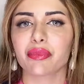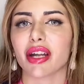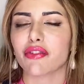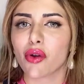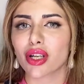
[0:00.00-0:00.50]

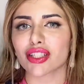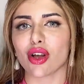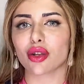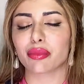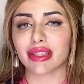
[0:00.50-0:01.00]
But focus
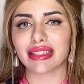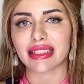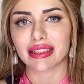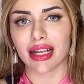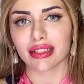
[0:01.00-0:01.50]
on
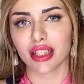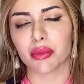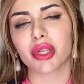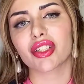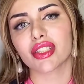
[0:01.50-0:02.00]
building that
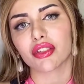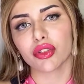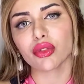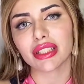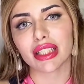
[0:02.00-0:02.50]
team, because if
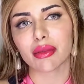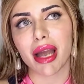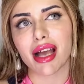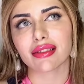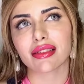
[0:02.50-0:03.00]
your team
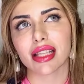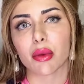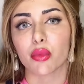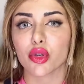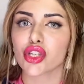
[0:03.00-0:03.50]
has the
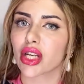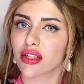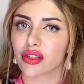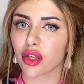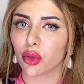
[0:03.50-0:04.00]
same vision
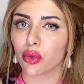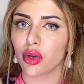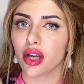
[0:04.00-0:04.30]
as you,